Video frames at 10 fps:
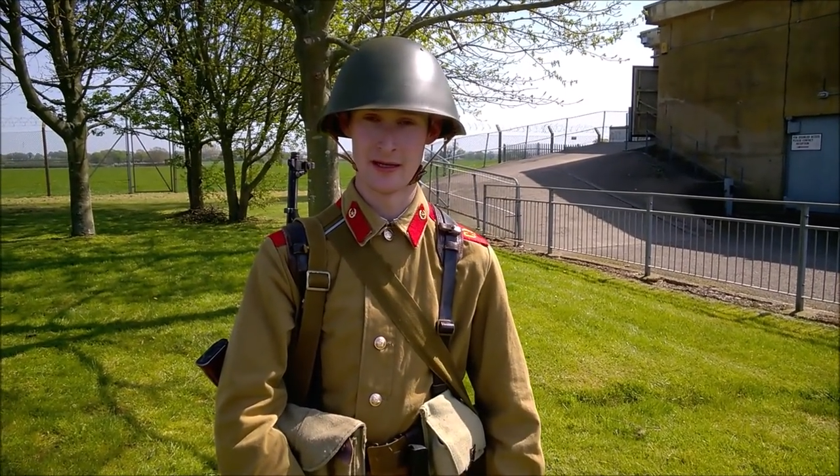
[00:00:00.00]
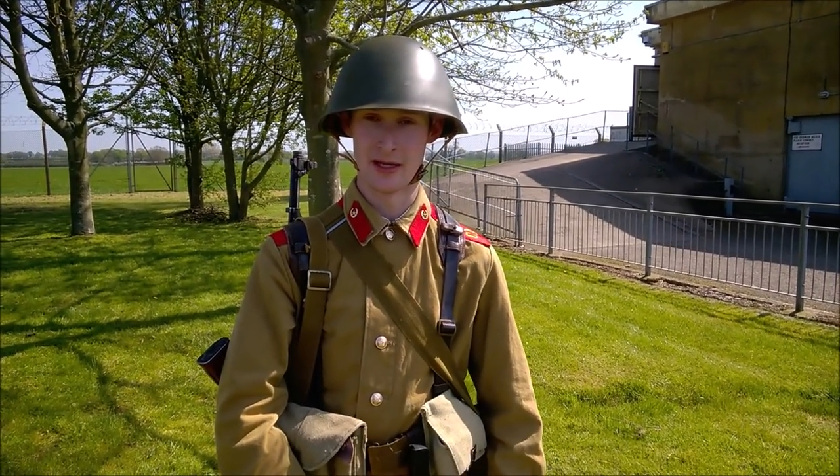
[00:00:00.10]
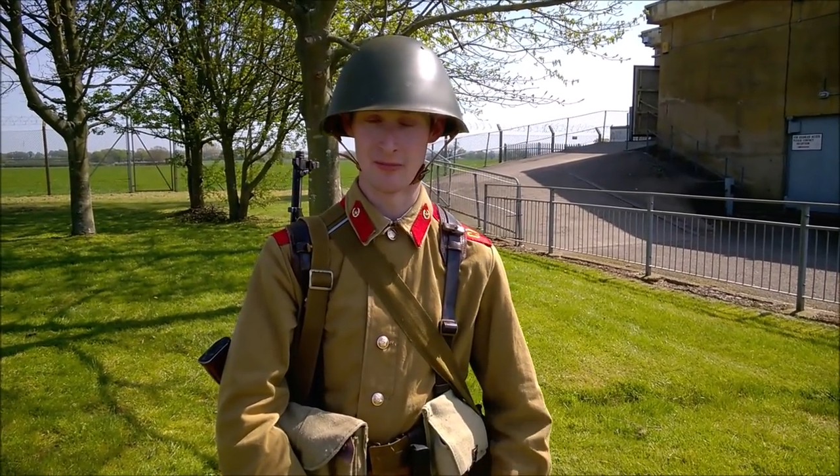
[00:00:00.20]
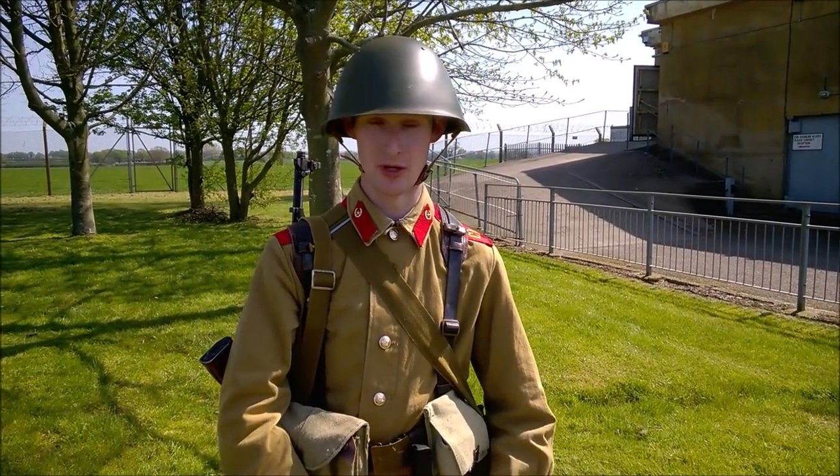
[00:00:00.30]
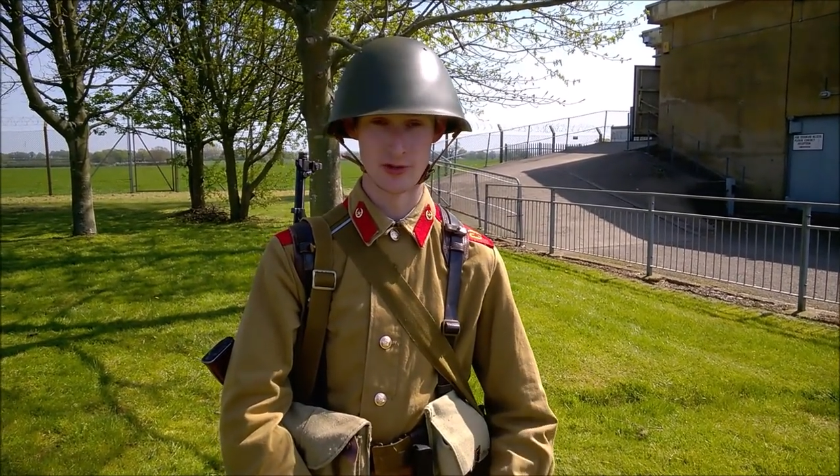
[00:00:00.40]

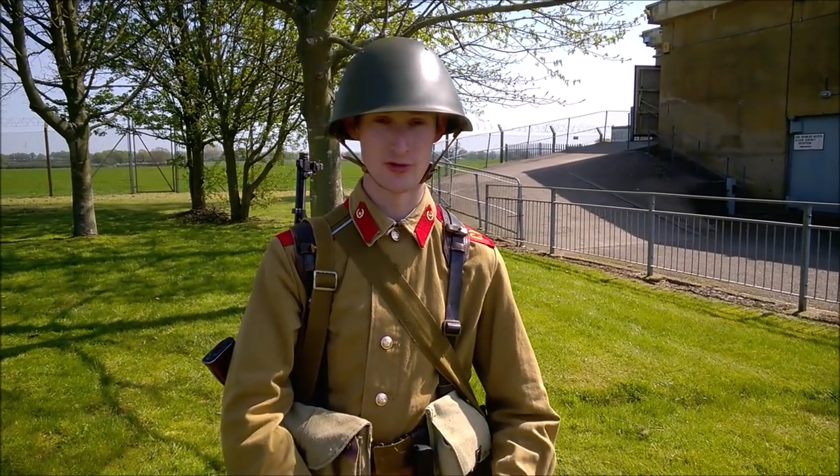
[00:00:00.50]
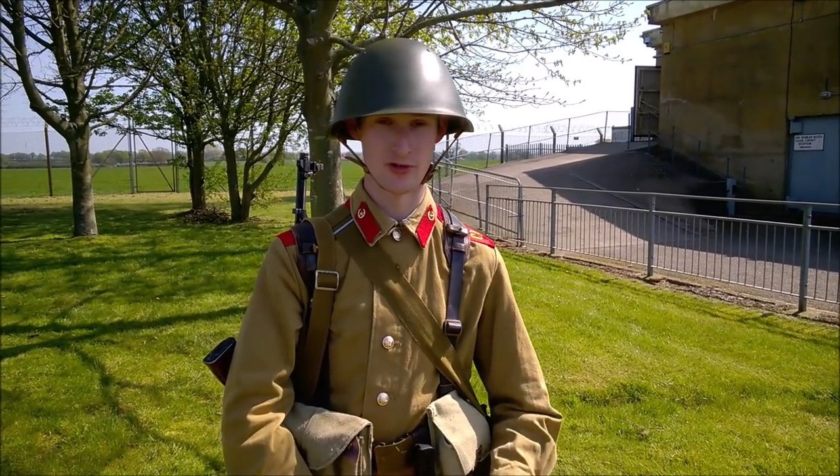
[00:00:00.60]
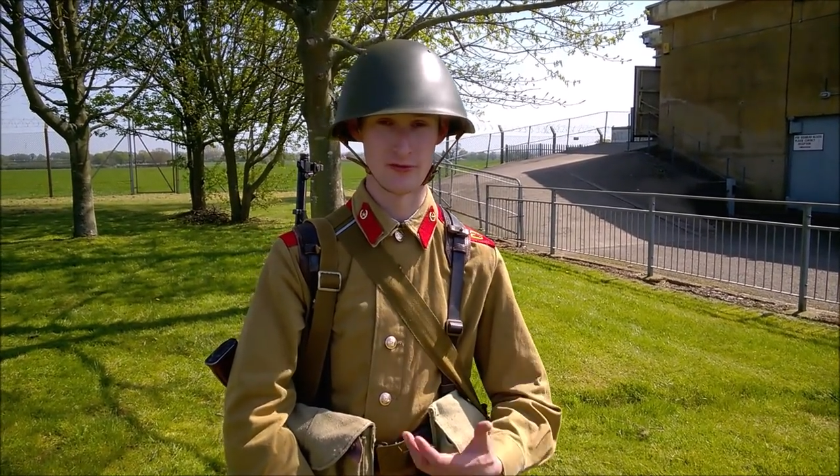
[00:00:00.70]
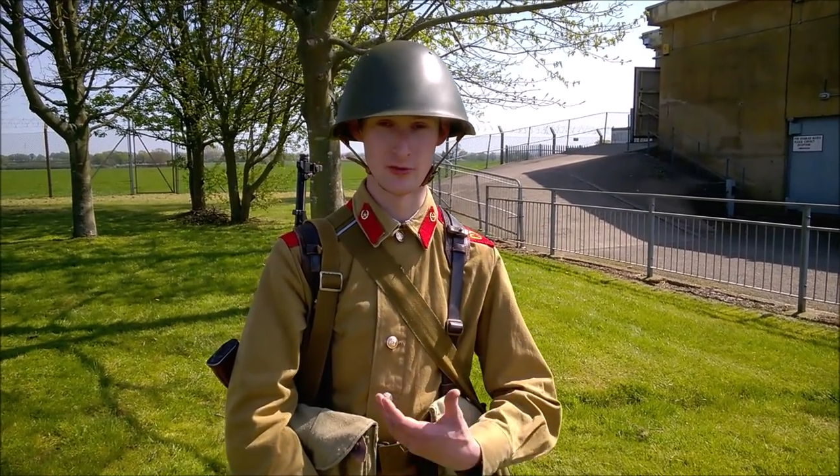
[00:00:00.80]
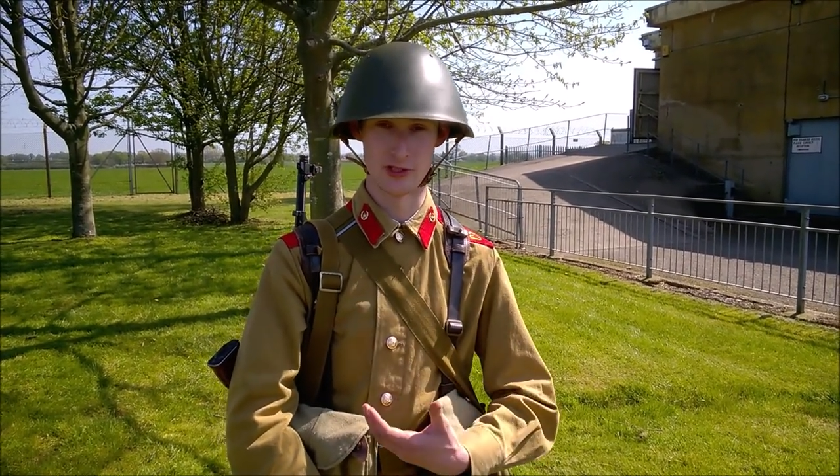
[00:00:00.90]
And uh, motor
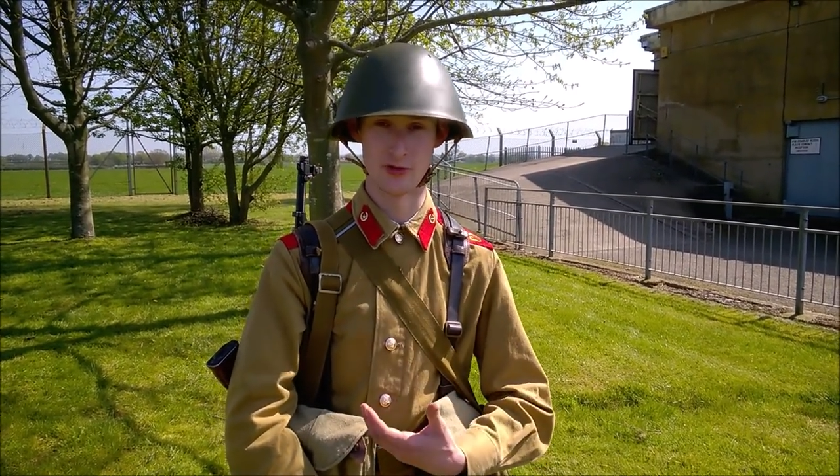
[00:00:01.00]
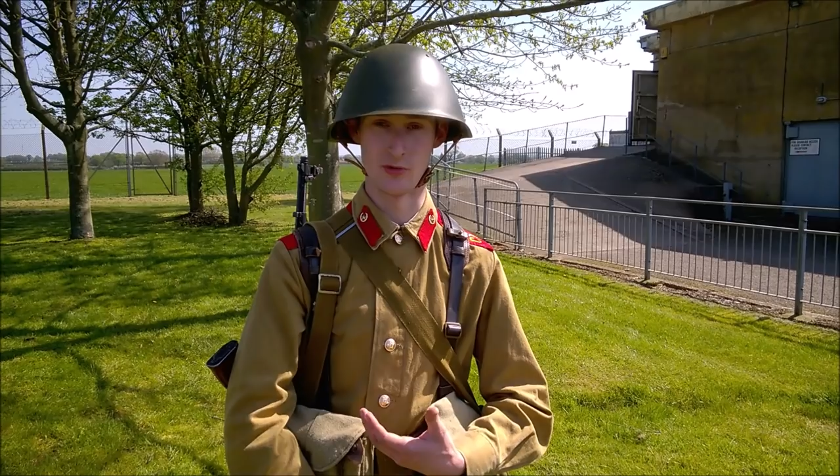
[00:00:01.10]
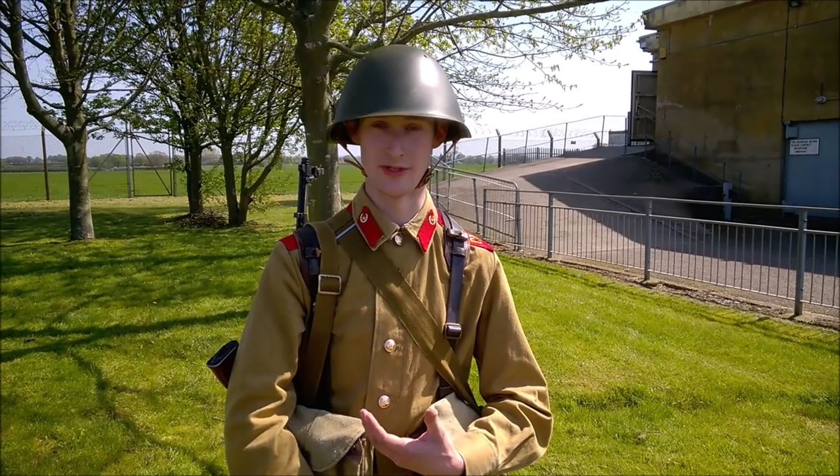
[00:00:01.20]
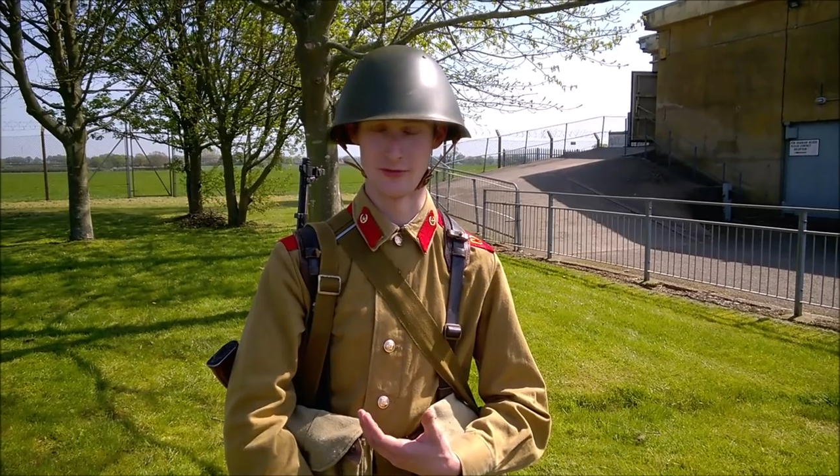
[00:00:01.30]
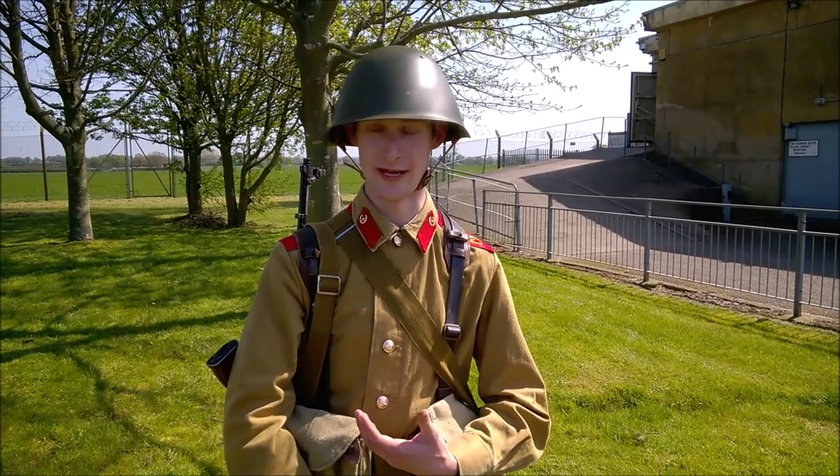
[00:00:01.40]
rifles is
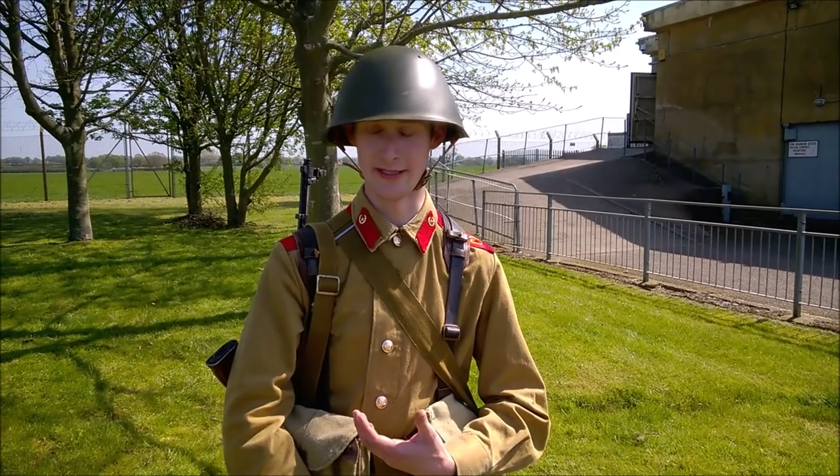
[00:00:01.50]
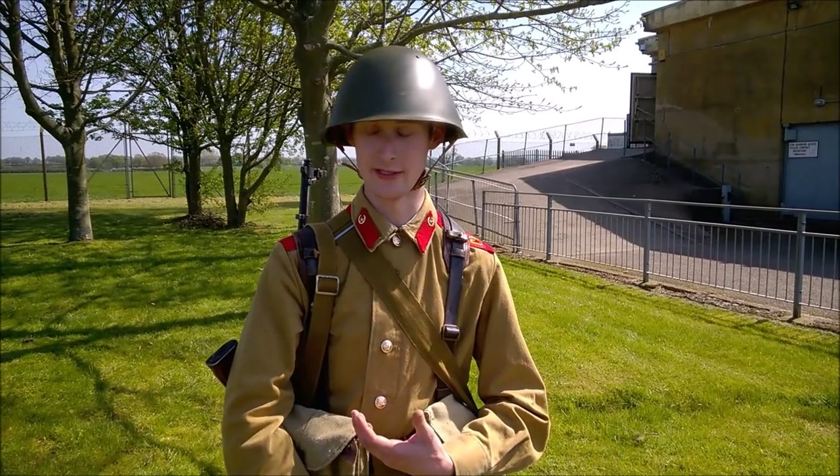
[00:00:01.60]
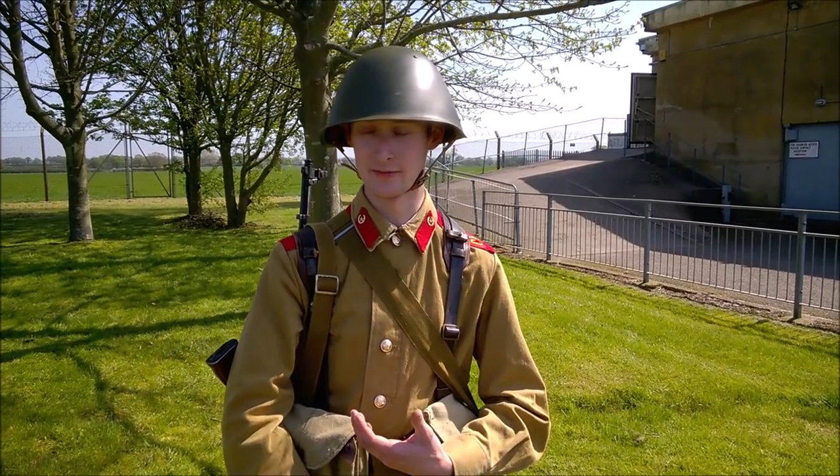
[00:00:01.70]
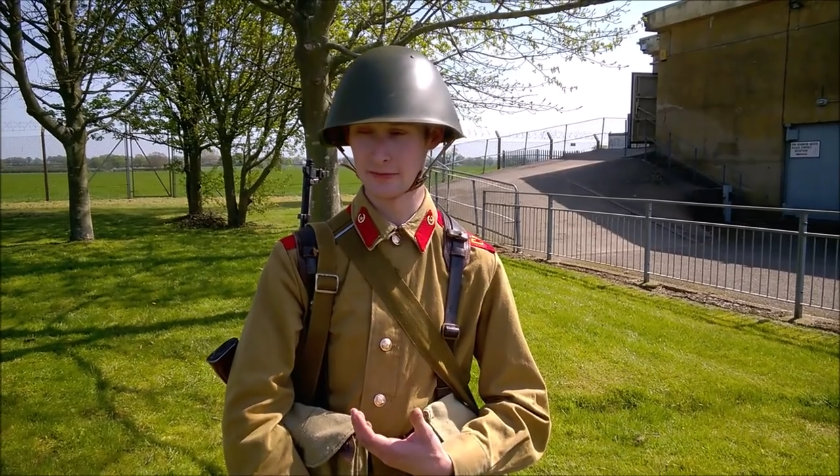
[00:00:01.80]
always red.